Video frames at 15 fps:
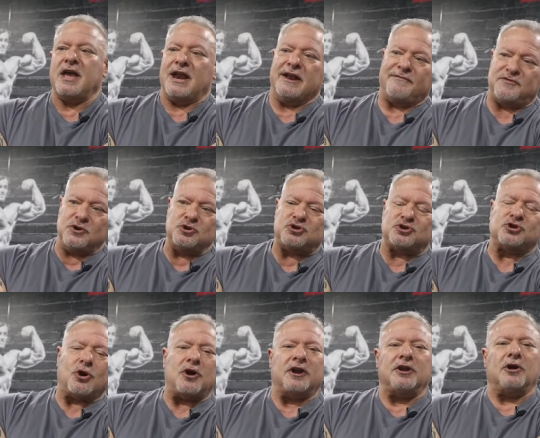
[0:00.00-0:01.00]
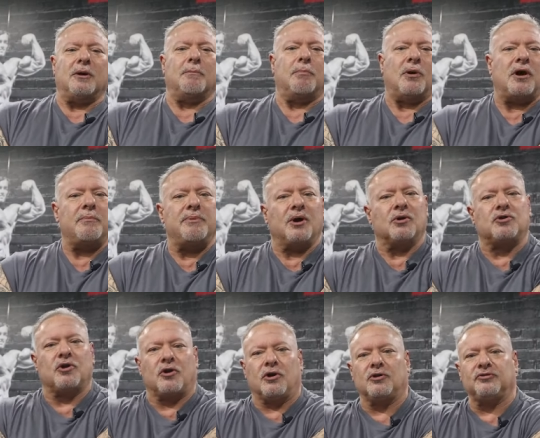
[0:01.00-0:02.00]
And if you started on barbell
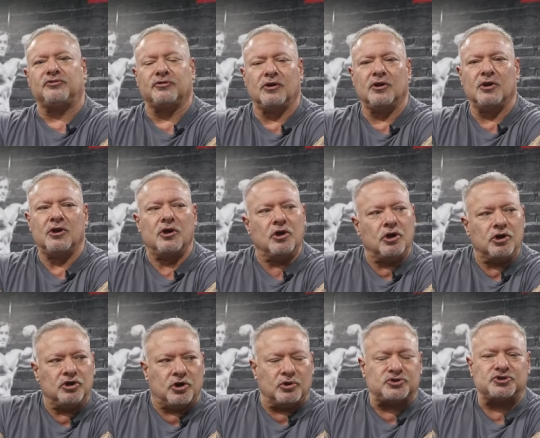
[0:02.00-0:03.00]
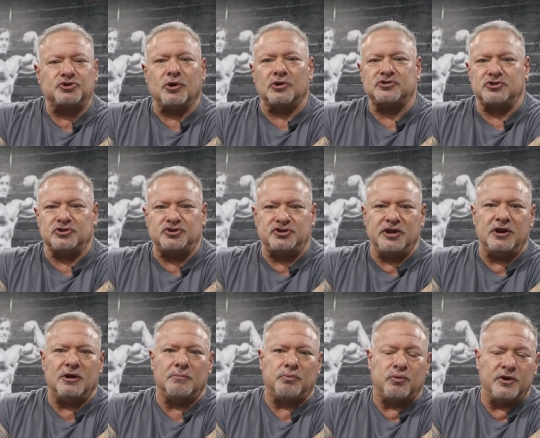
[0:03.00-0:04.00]
curls, go start your shit
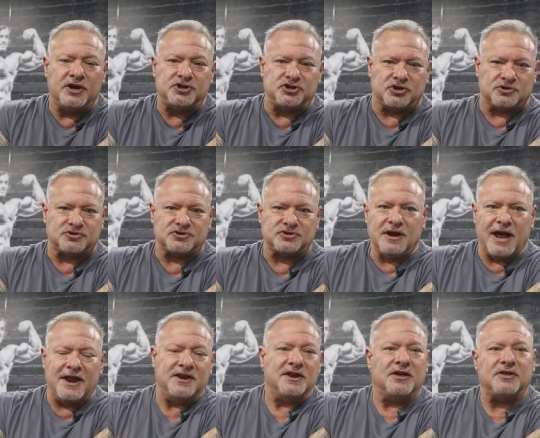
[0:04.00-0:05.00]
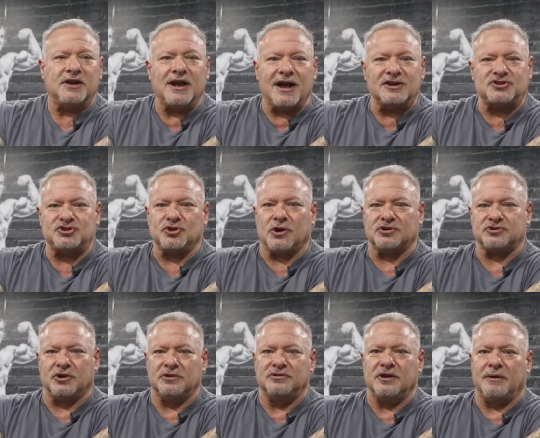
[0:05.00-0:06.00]
on preachers. And the other guy starts
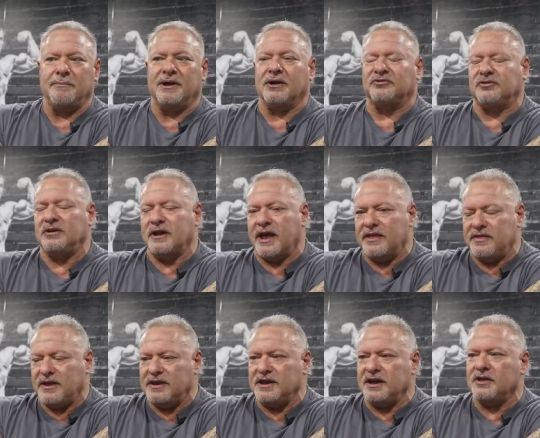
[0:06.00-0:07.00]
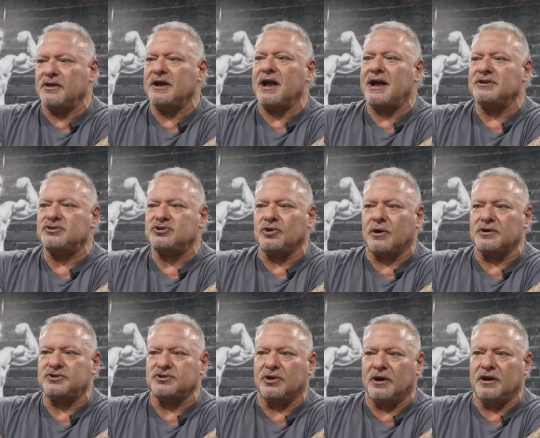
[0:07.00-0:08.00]
on dumbbells, and, and then the other guy
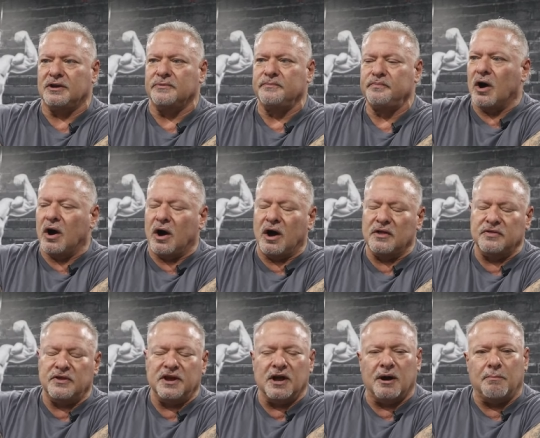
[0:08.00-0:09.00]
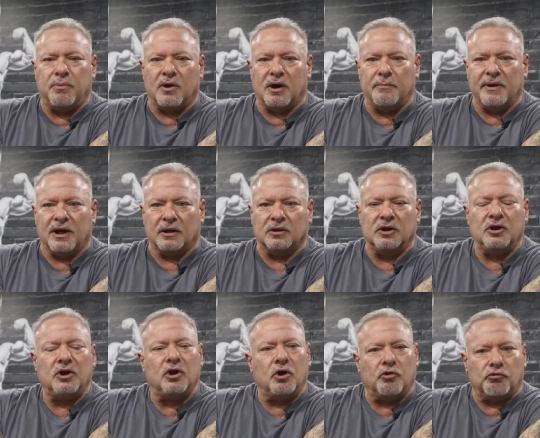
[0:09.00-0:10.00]
starts on, on the uh, barbell
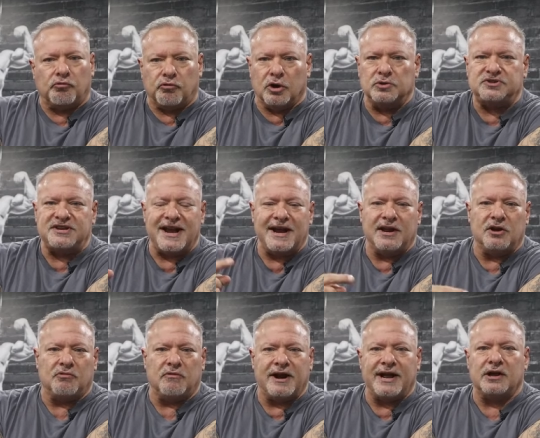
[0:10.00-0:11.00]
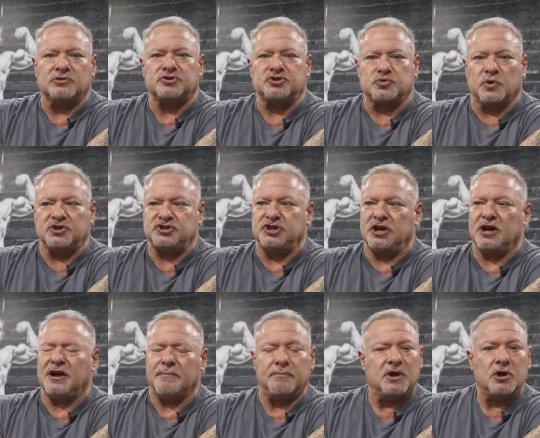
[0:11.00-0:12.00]
rotate it around, switch it
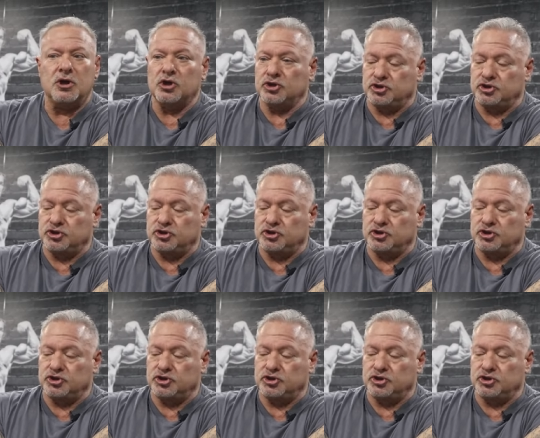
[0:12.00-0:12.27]
up.